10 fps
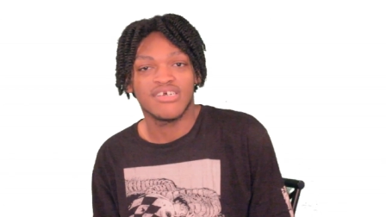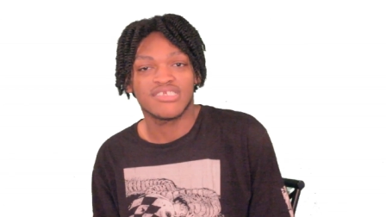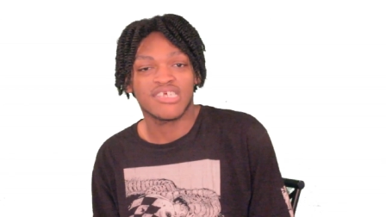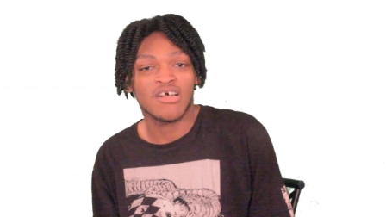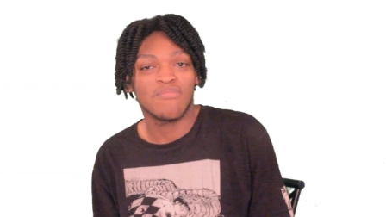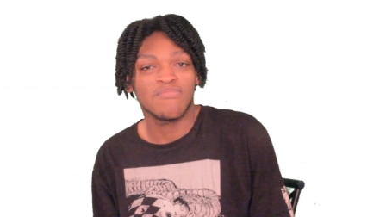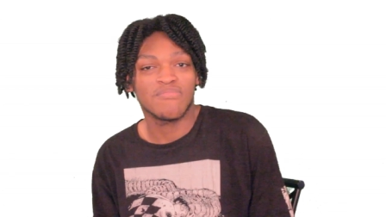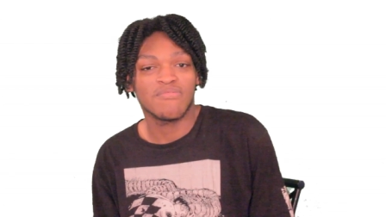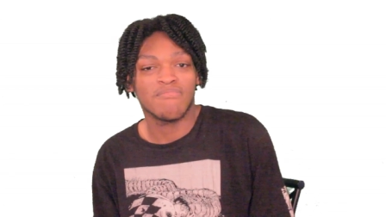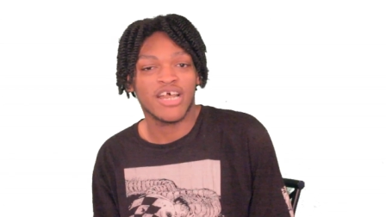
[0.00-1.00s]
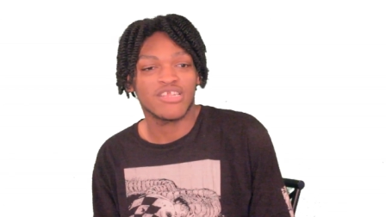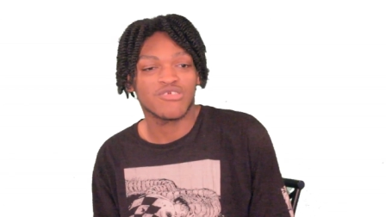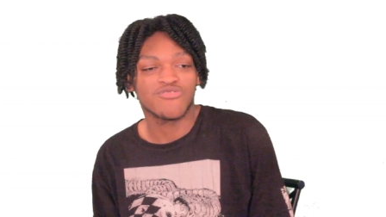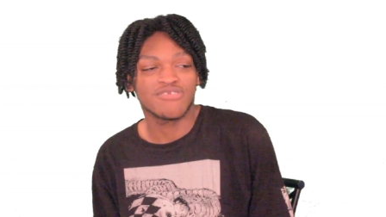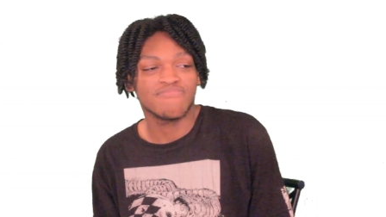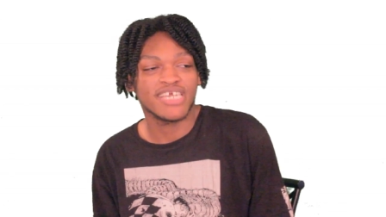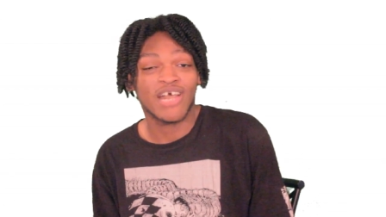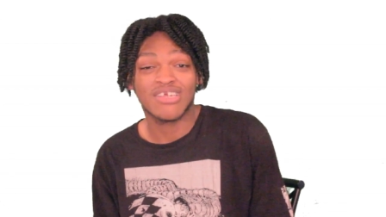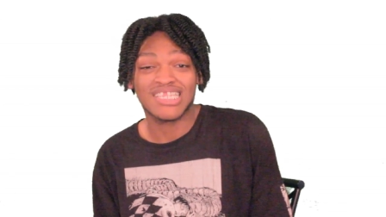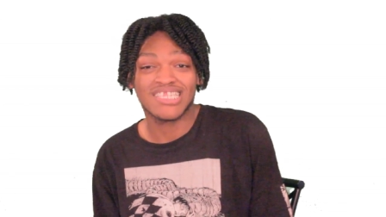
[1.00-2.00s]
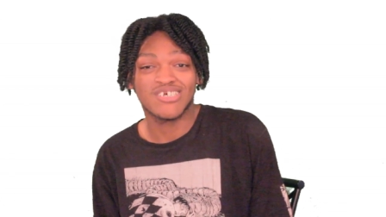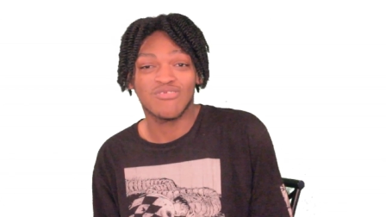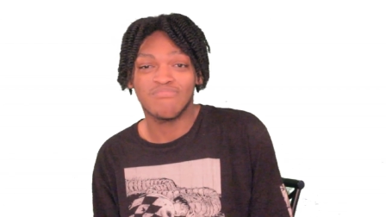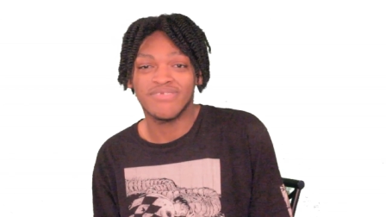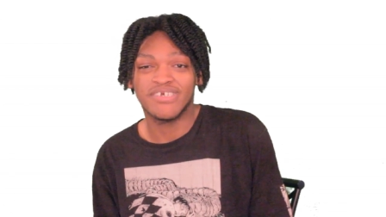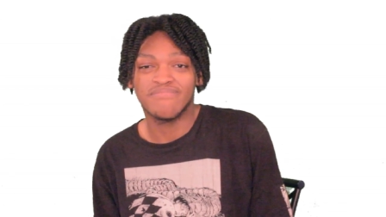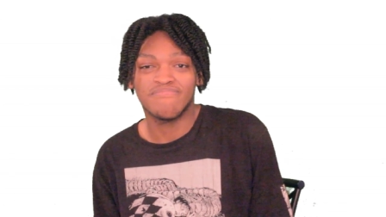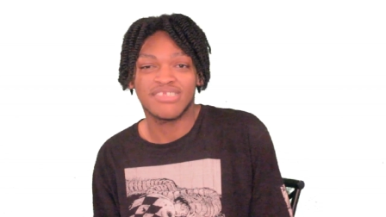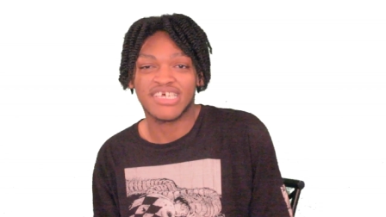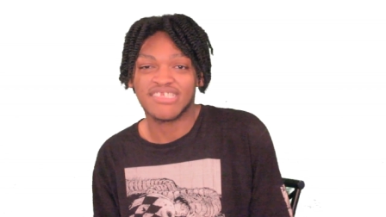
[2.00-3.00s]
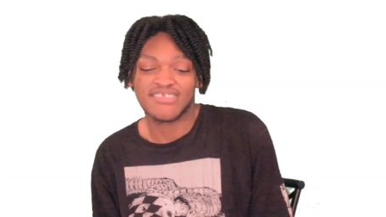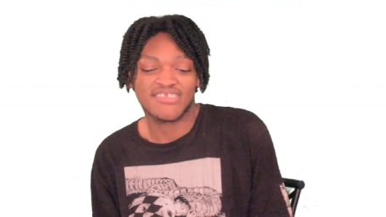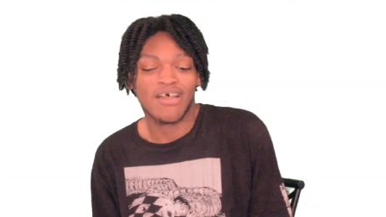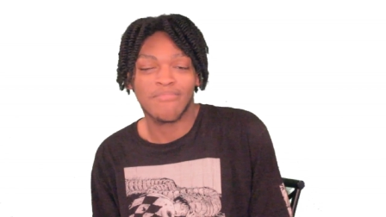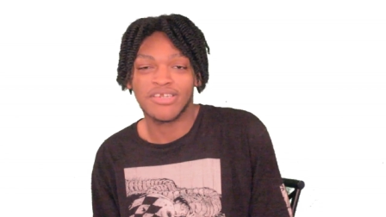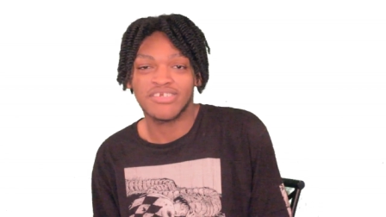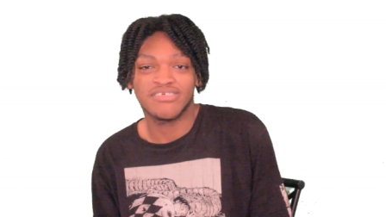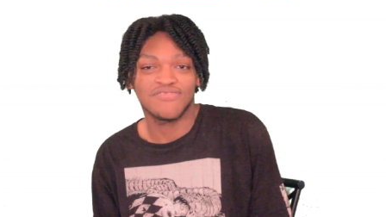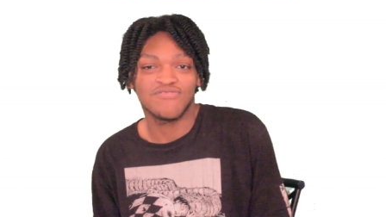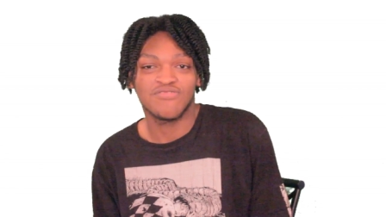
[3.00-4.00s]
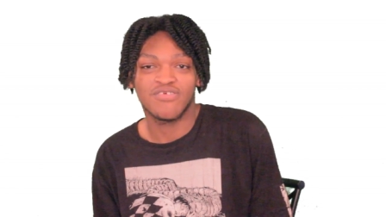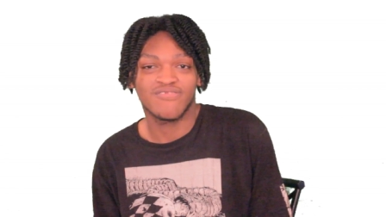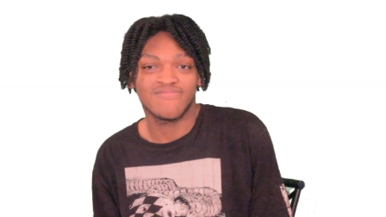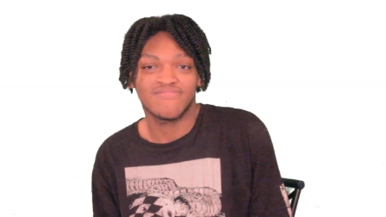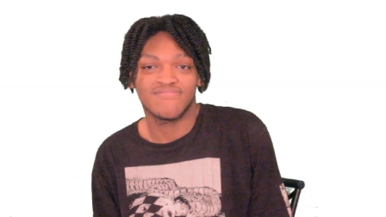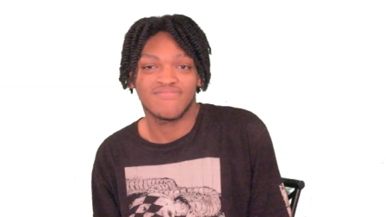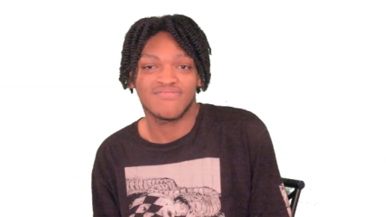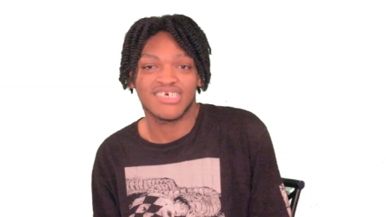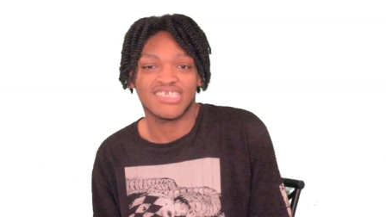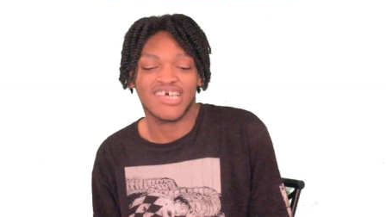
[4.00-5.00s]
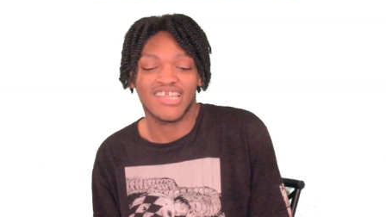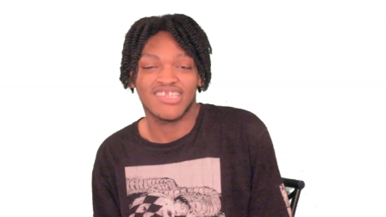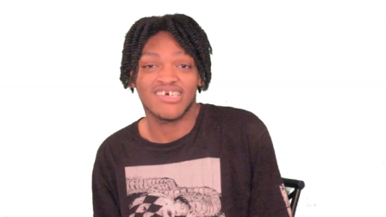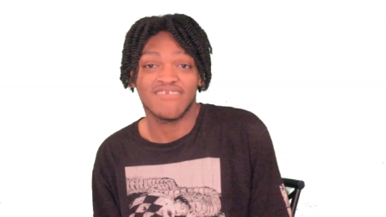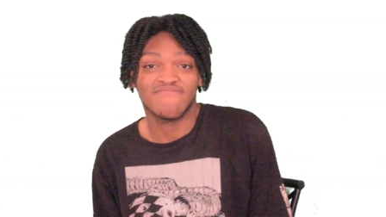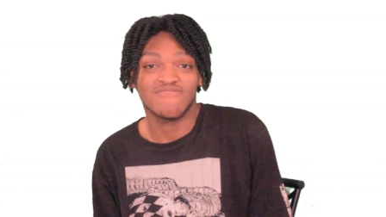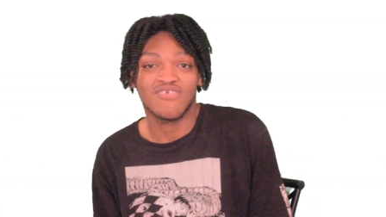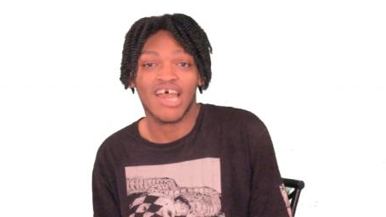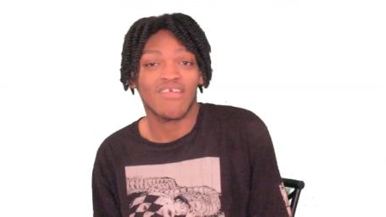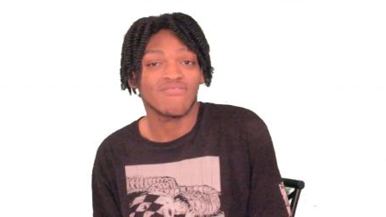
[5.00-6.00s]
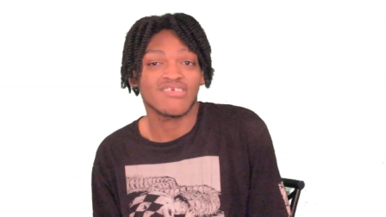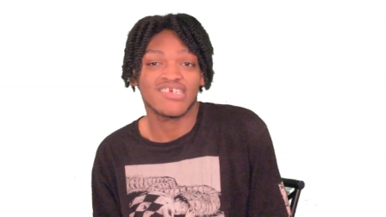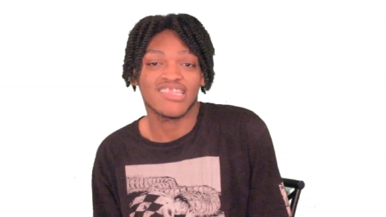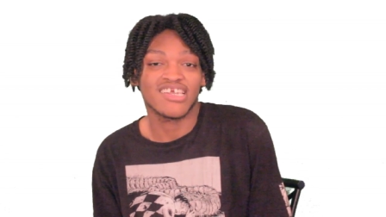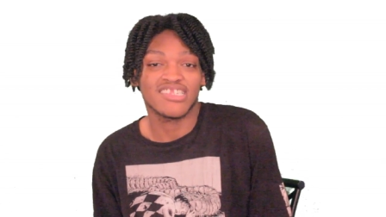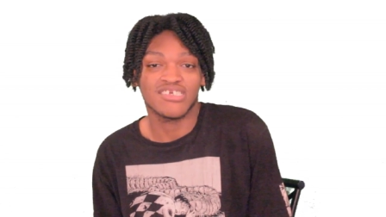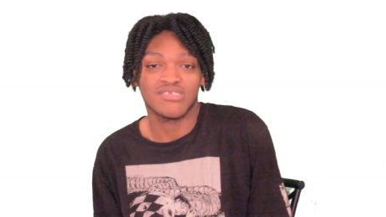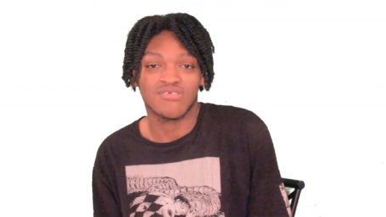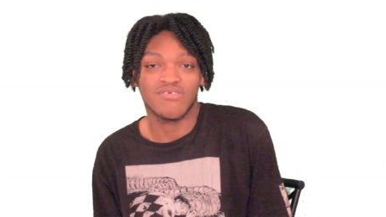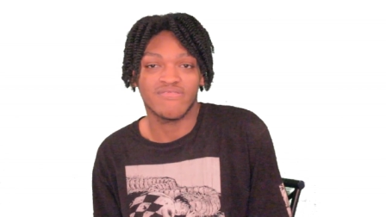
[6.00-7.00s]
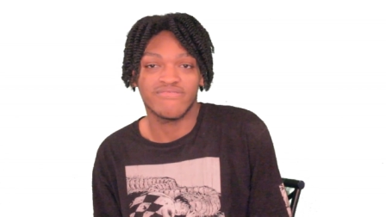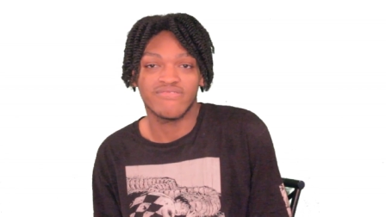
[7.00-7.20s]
Some might have creeped me out a little bit, but that's, I mean, you know, that's not enough. You know, I don't think a lady is going